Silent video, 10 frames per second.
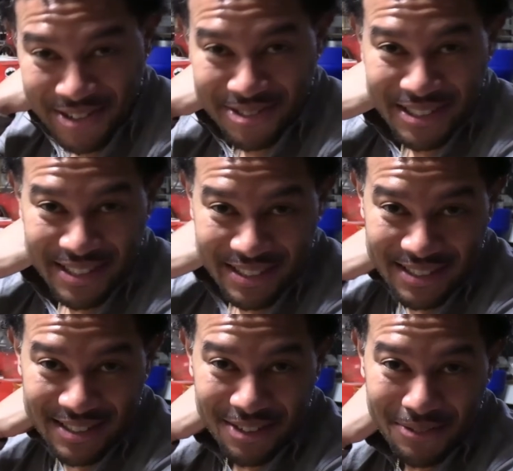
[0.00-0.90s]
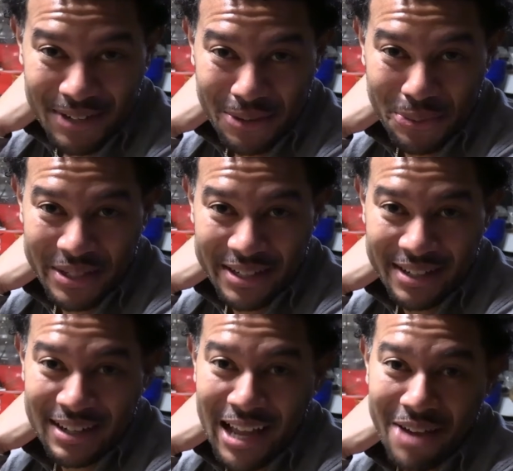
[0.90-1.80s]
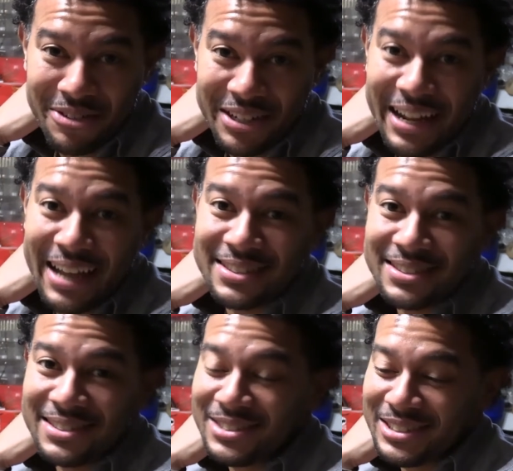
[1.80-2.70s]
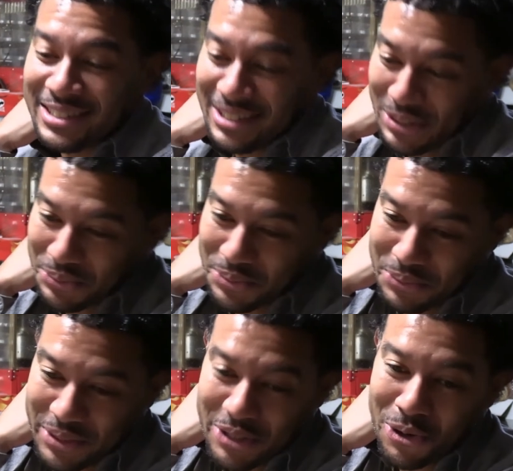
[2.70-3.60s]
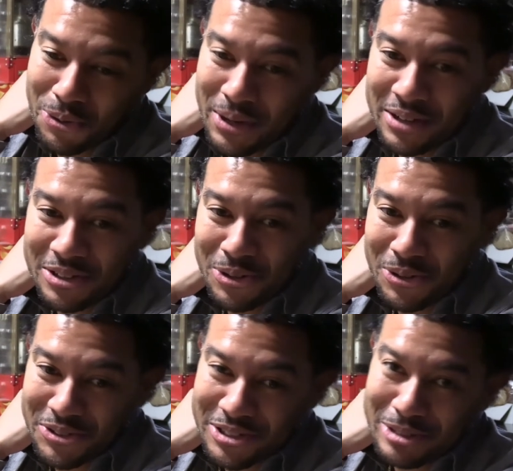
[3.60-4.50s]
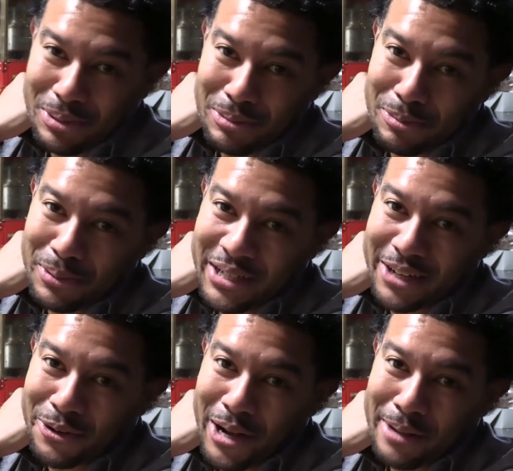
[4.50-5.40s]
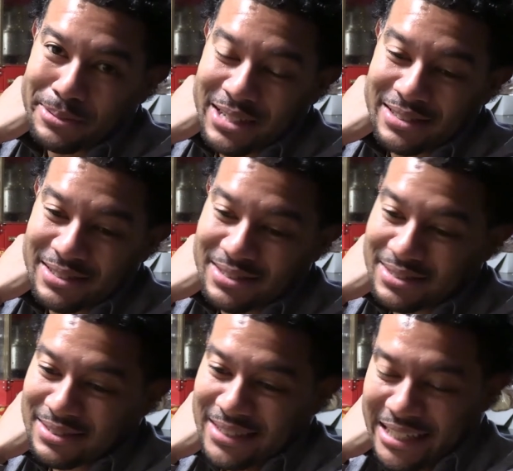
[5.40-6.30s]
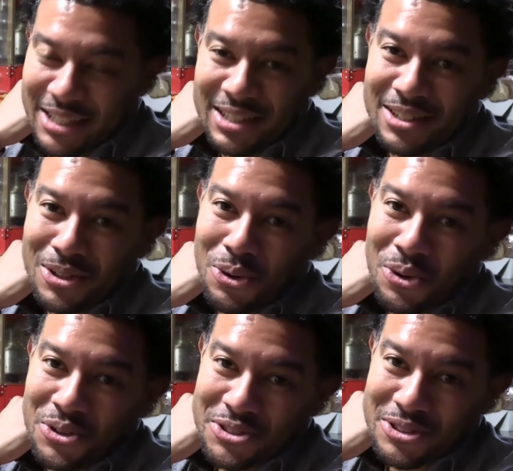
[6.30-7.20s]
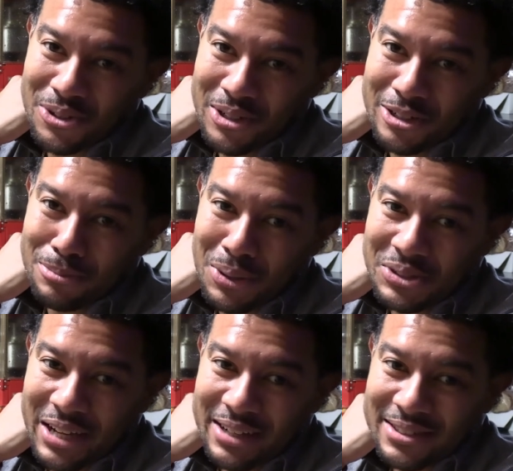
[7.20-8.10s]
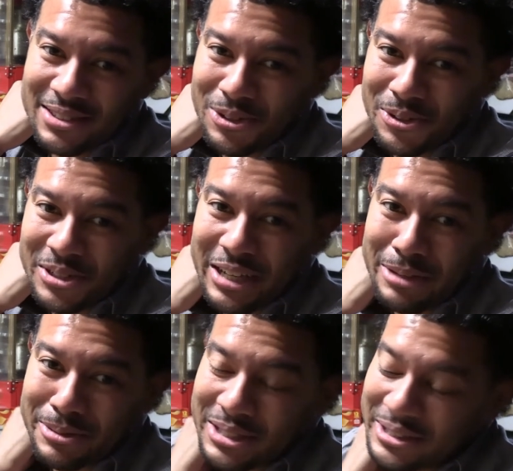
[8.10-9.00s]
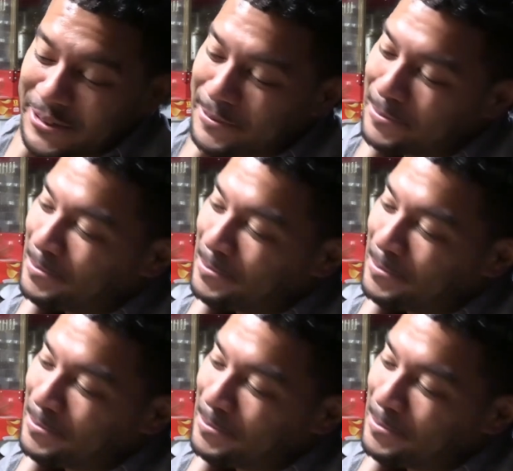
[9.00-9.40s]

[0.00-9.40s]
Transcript: don't see the stuff like we did live and in action. When we go around the corner, see people playing craps at the little corner store, little bodega store in the neighborhood.